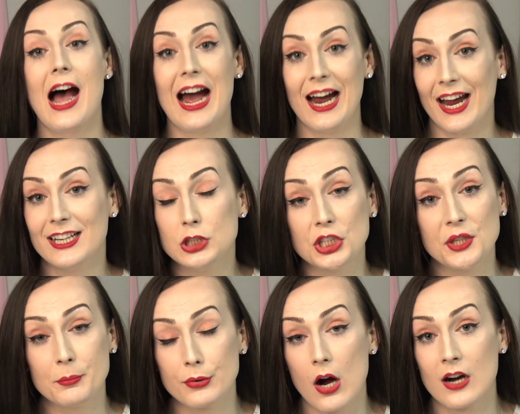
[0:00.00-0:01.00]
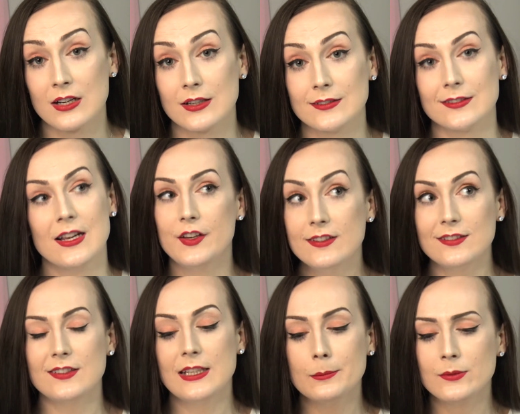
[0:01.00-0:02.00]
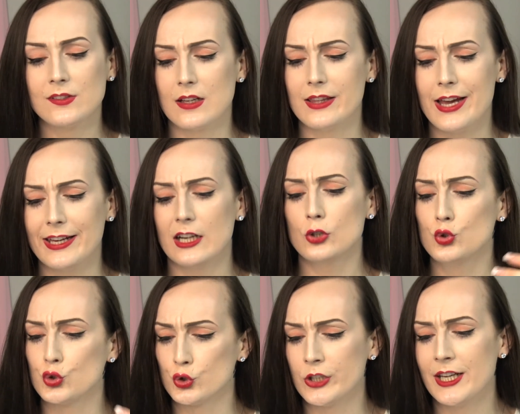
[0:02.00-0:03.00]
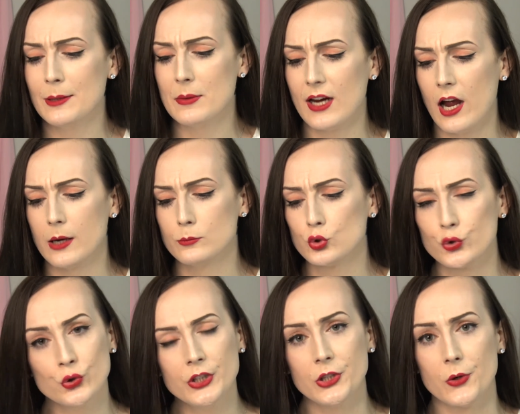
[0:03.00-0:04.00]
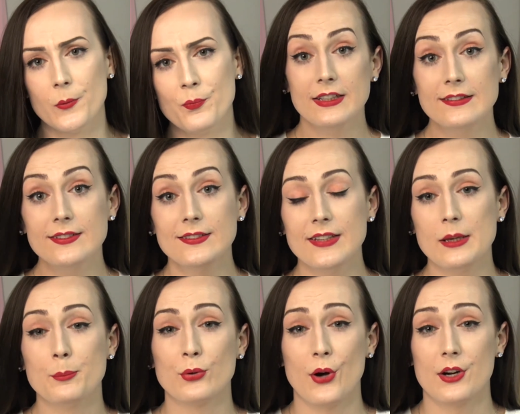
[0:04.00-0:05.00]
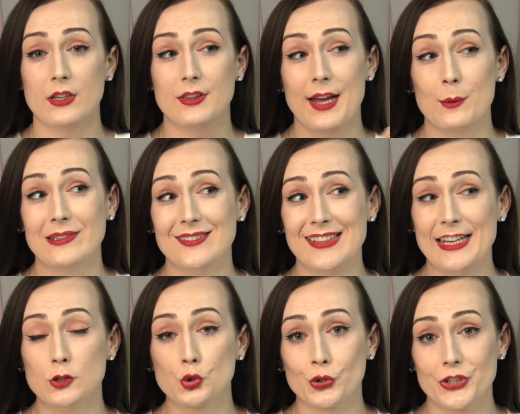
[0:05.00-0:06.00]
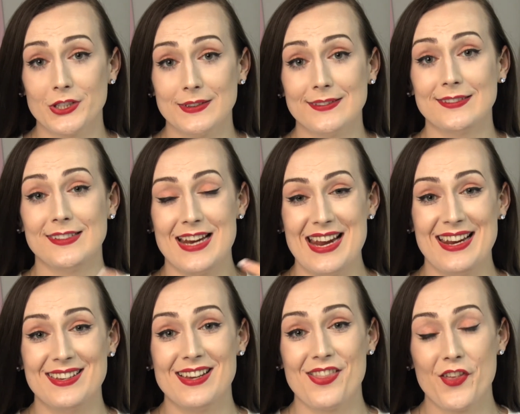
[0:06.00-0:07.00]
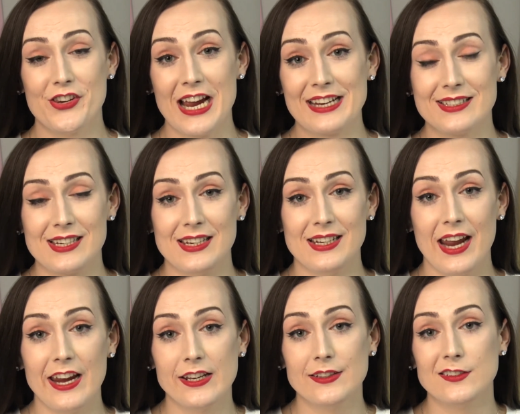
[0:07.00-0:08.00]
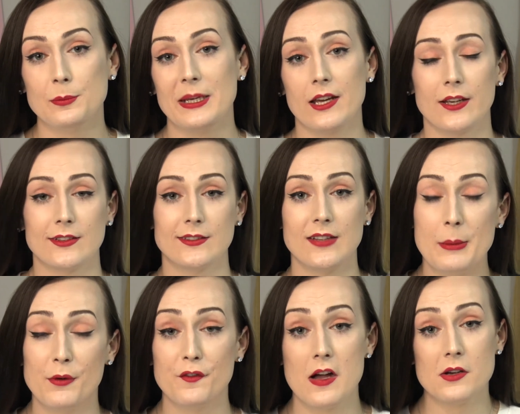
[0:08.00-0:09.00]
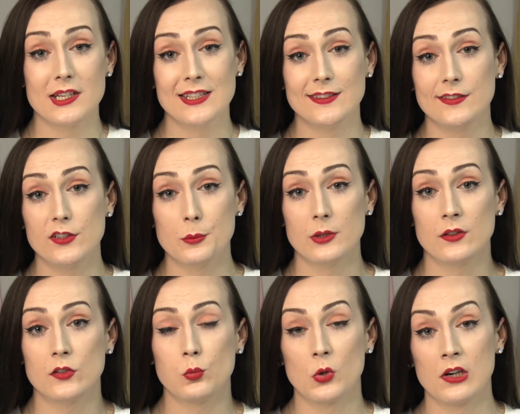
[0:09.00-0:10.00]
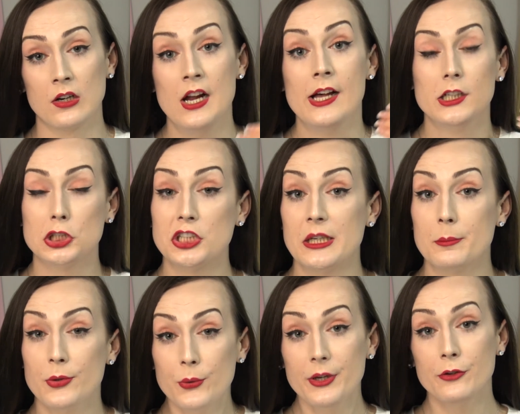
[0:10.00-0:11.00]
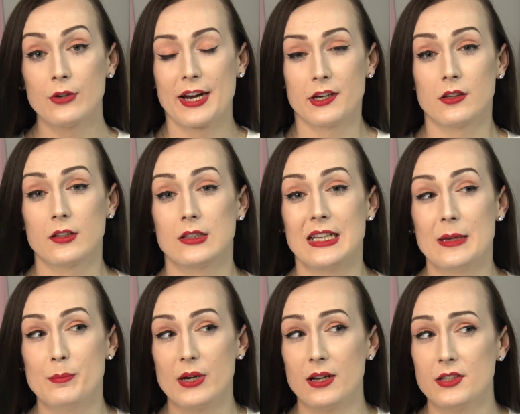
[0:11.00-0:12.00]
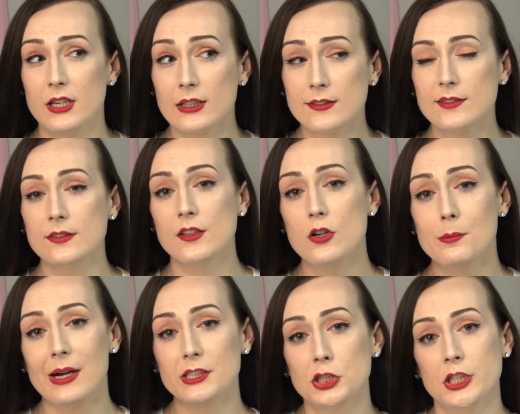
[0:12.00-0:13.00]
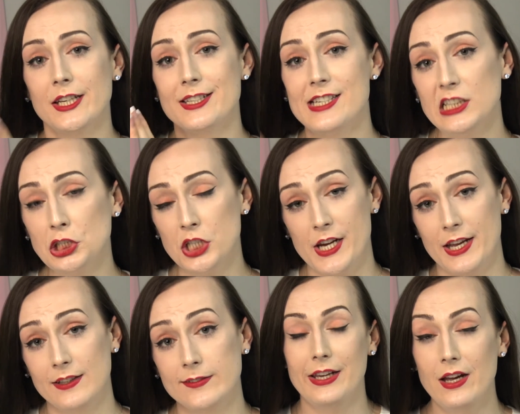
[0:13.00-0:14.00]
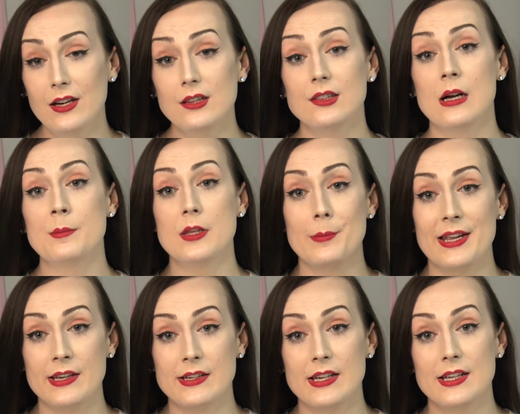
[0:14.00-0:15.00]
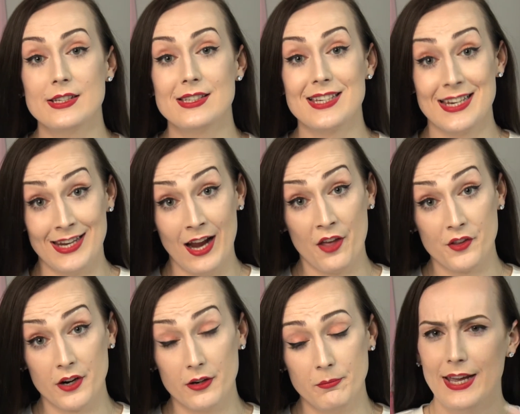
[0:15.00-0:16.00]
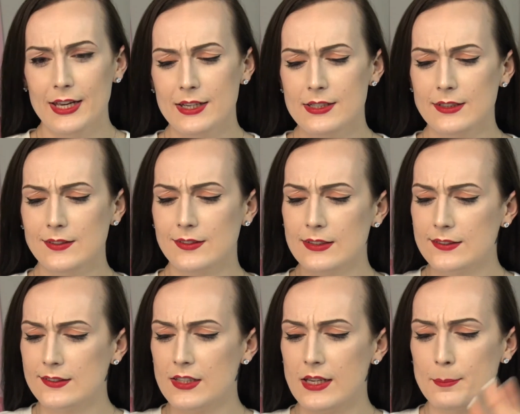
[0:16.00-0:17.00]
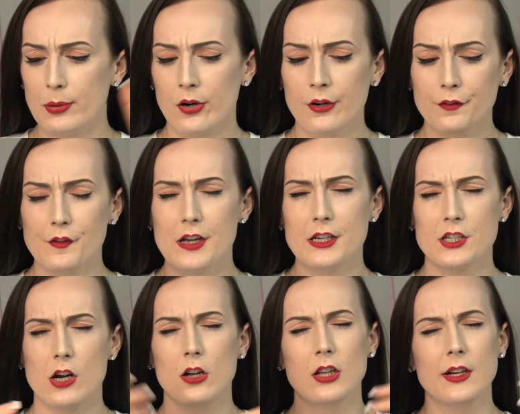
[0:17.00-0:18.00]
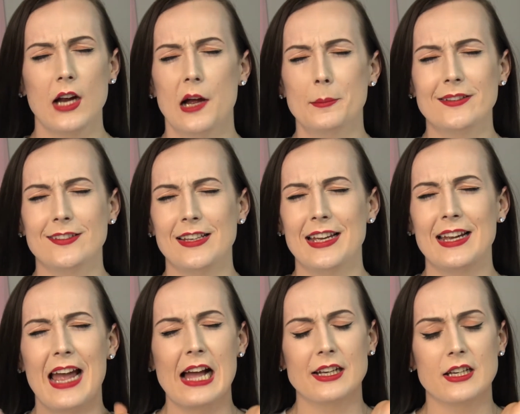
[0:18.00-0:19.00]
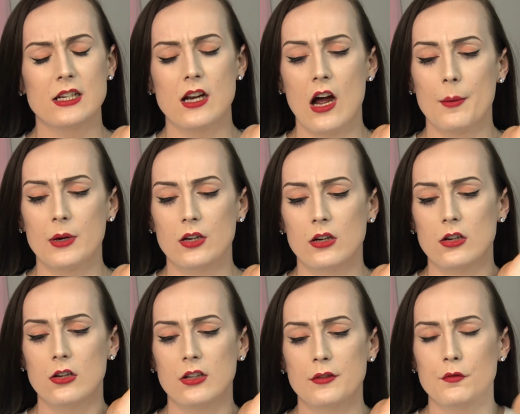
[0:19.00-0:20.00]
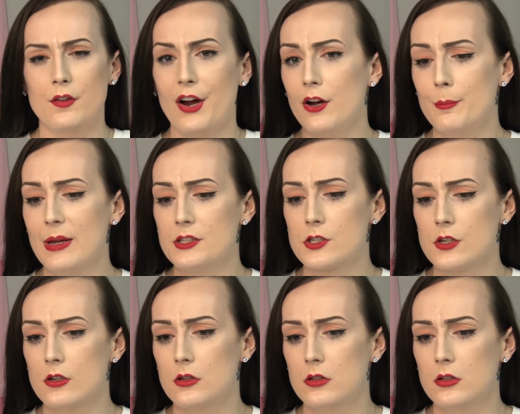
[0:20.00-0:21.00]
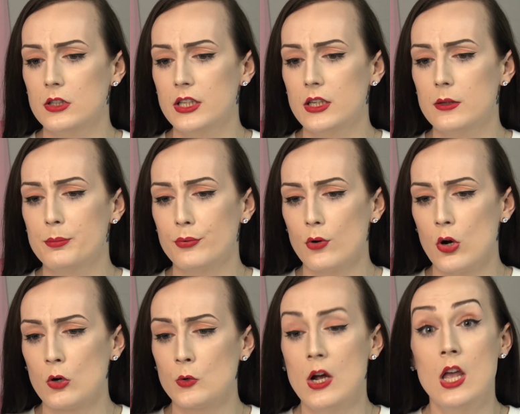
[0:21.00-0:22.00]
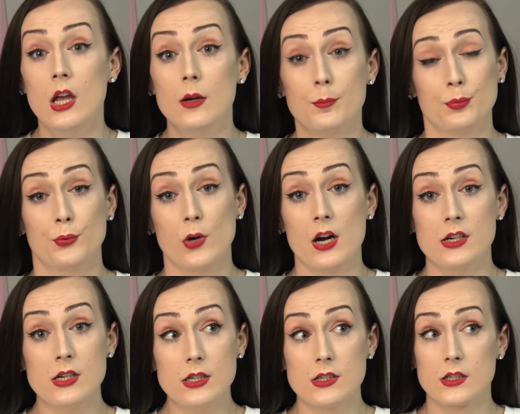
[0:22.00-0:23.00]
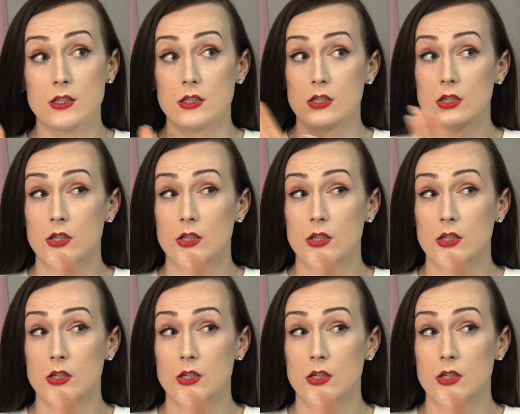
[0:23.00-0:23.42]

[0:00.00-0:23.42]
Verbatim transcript: hygiene products, this seems like a dream come true. This is a product that was introduced in the 1980s because people found consumers were shampooing regularly, but not so much conditioning. They kind of lumped them in together. And is this the perfect, all encompassing, economical, environmentally pro product?